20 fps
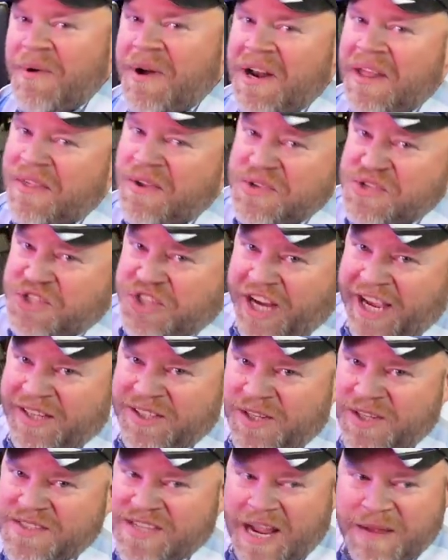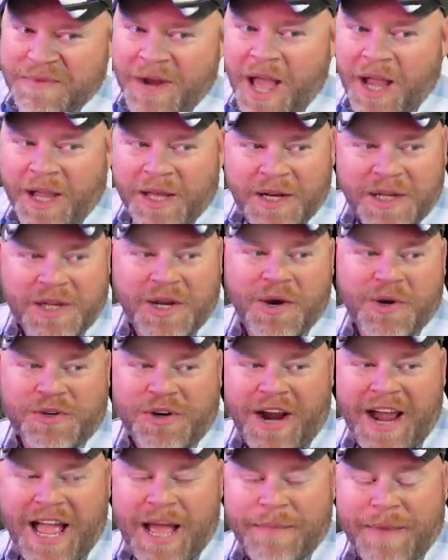one of those channels. I'm not gonna go
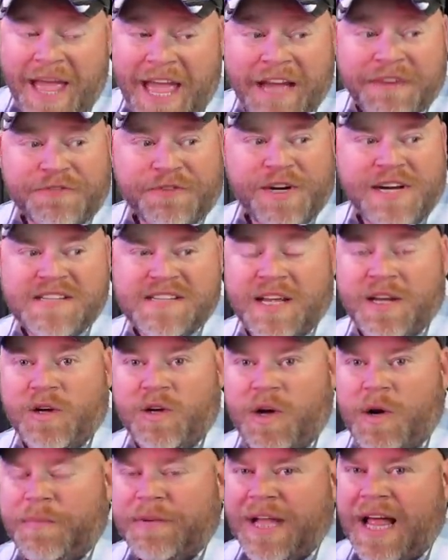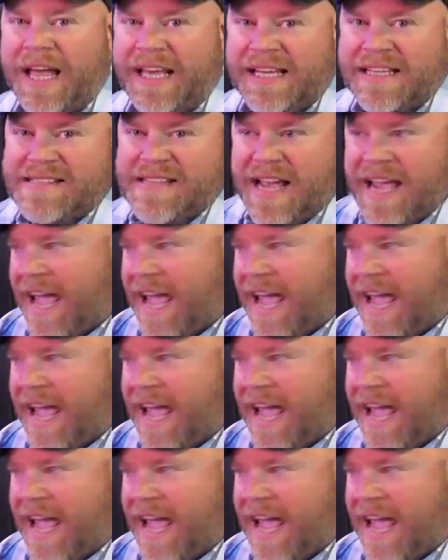grab every single appliance I